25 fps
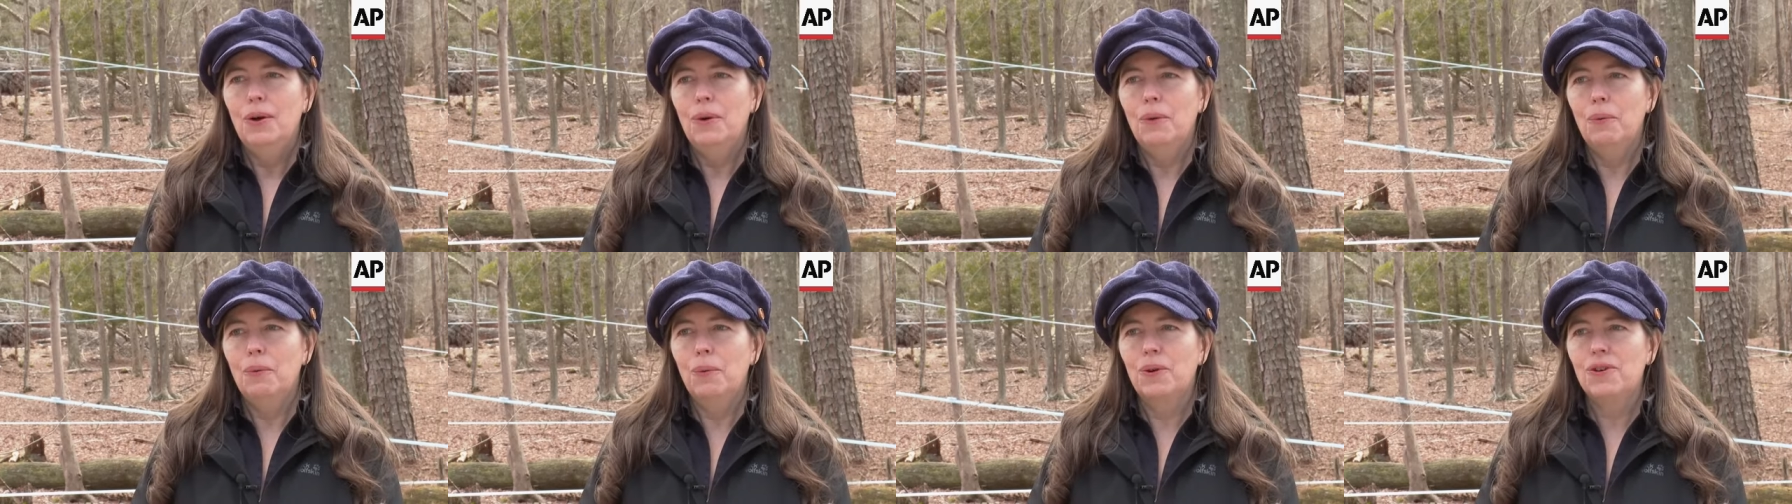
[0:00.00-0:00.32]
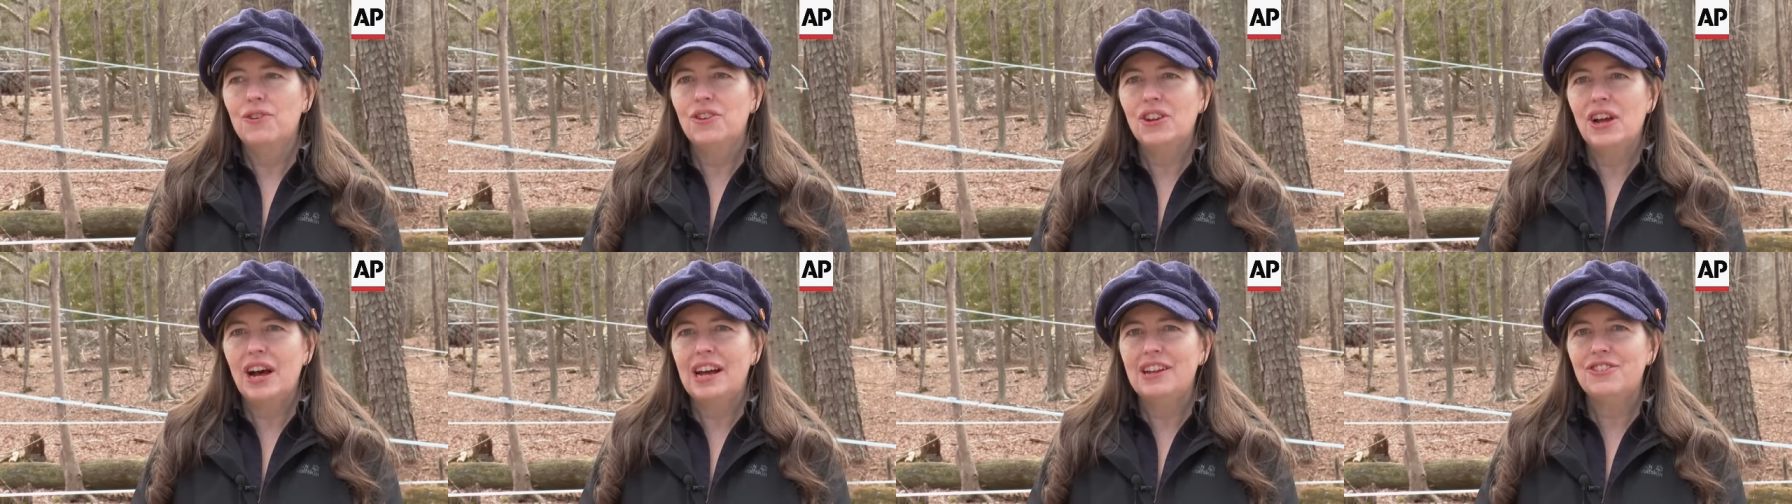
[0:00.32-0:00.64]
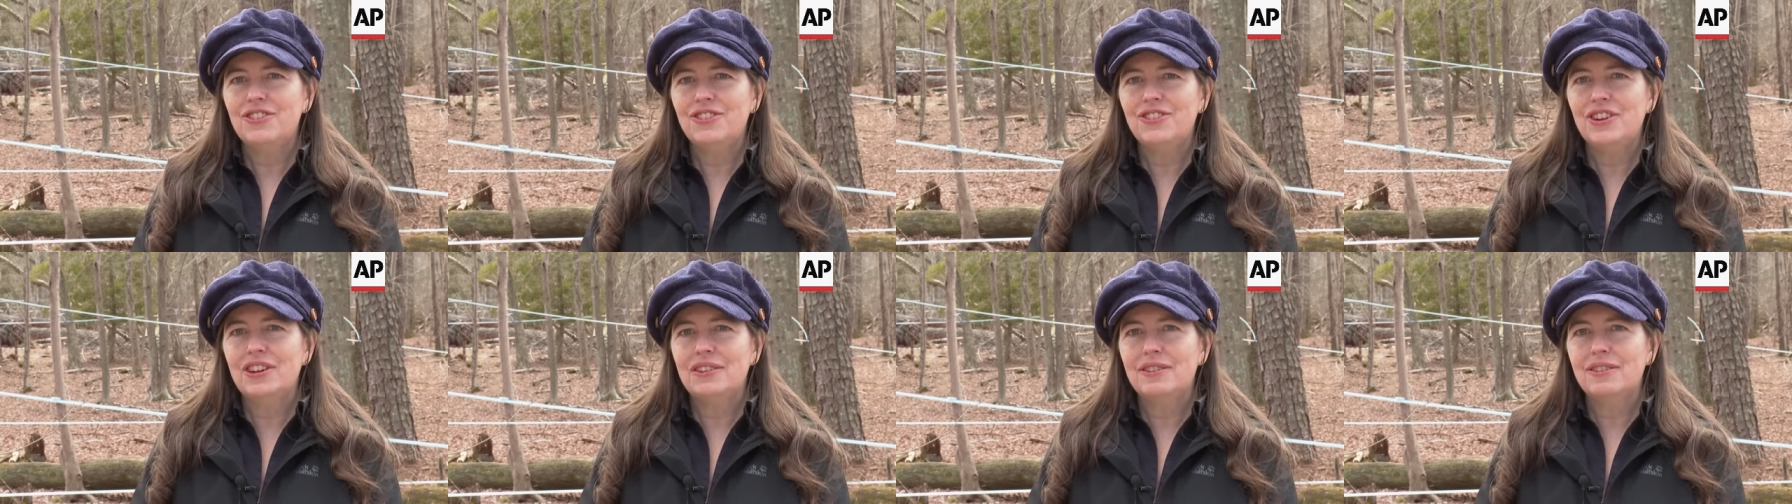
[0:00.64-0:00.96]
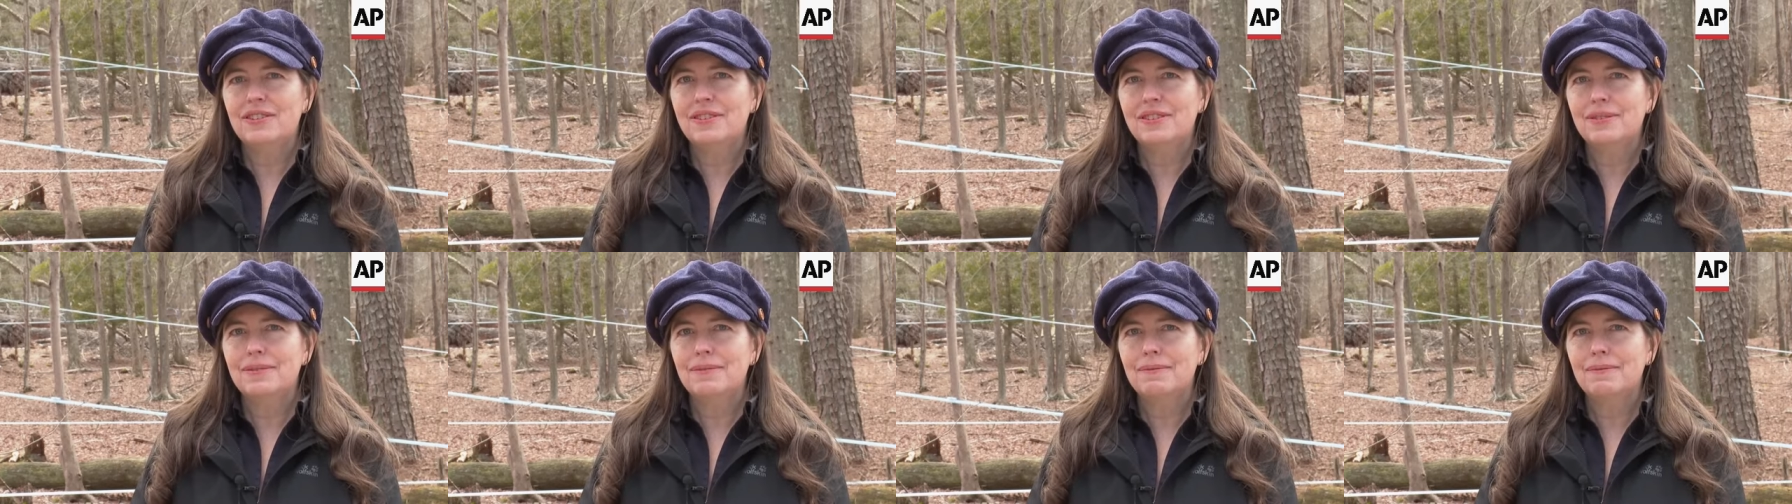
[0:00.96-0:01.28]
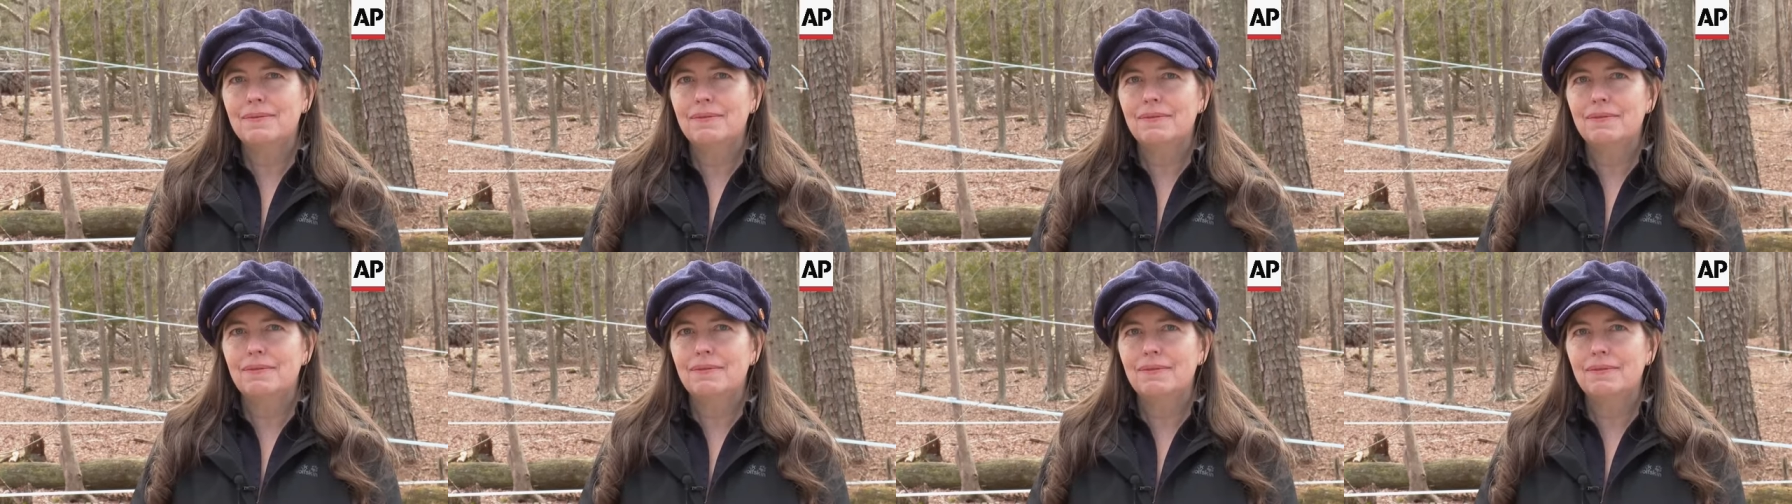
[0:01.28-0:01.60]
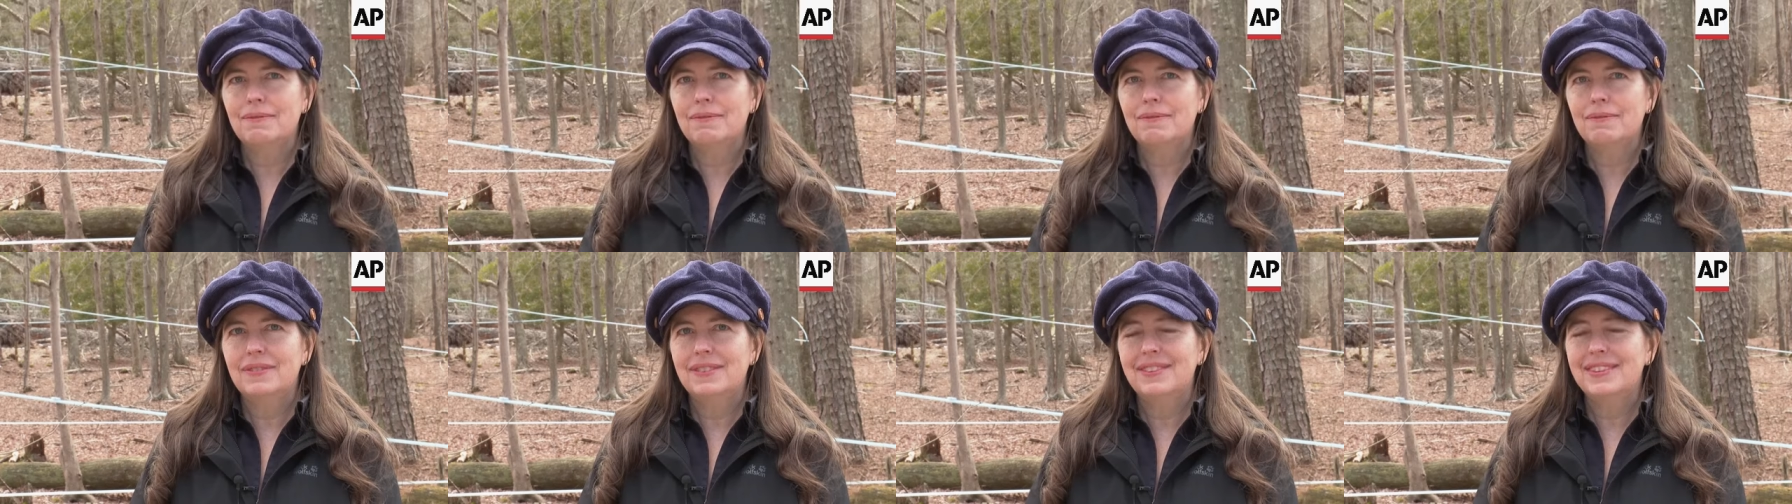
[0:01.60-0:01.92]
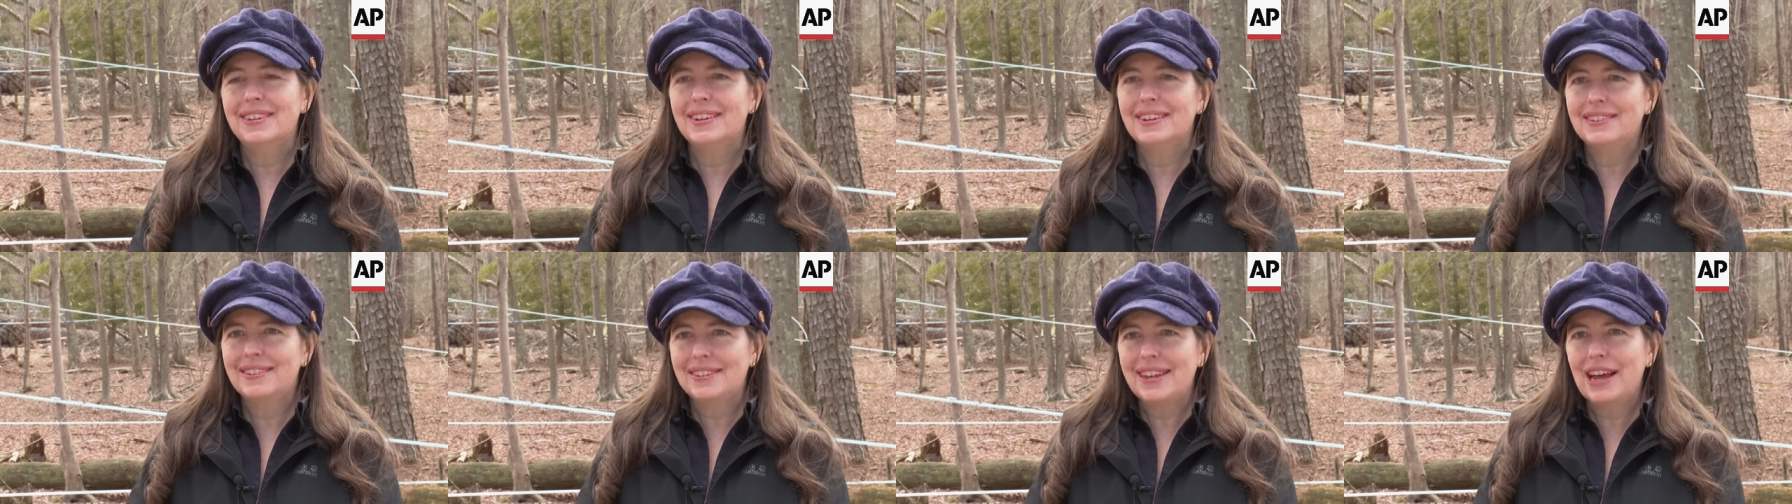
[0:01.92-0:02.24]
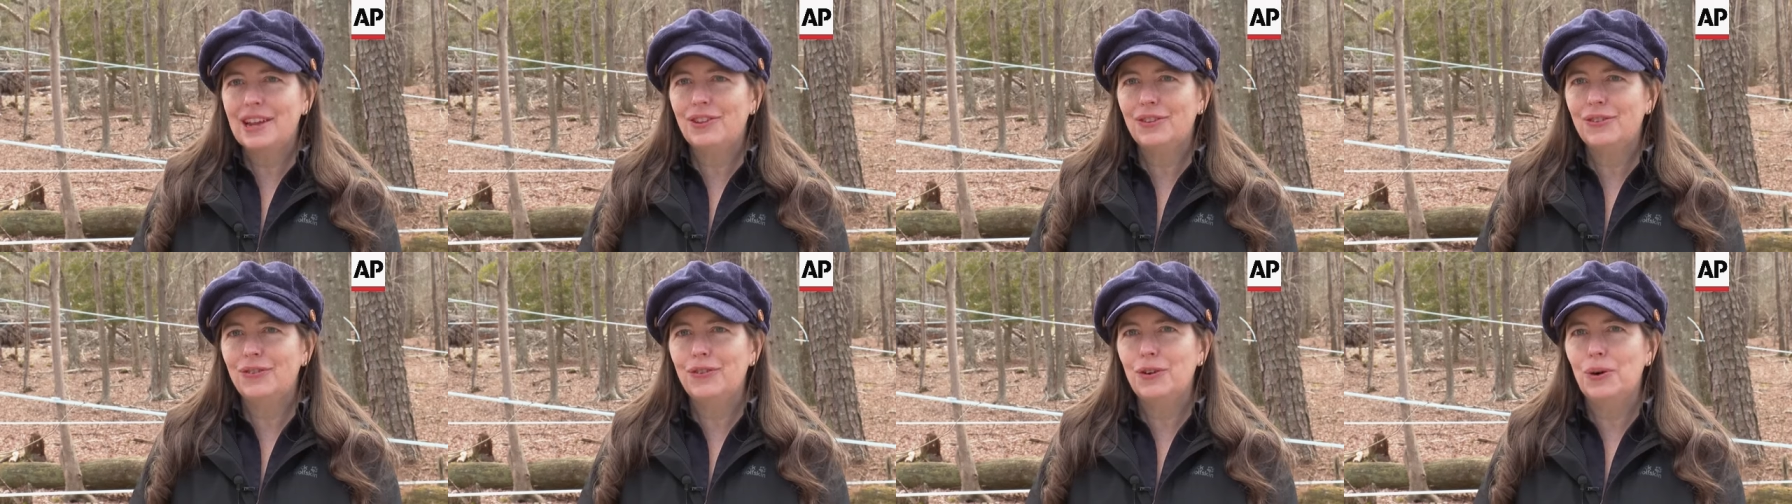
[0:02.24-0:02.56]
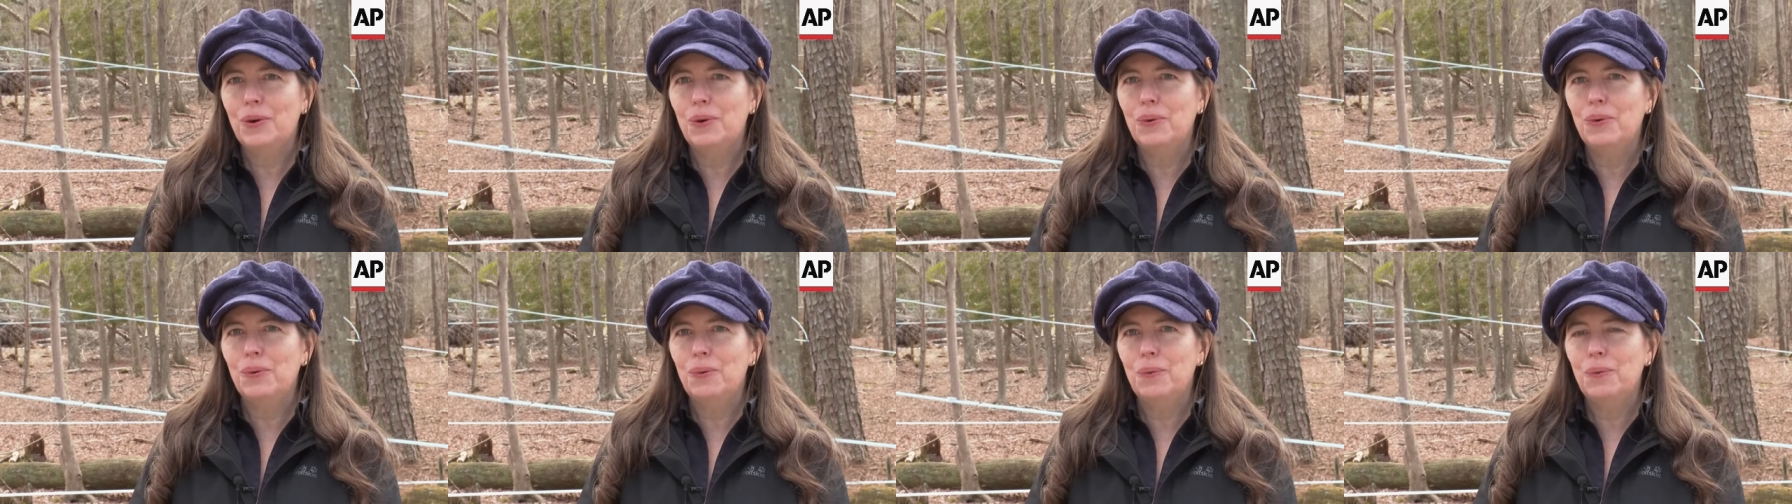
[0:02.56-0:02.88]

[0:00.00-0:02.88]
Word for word: we're not just successful,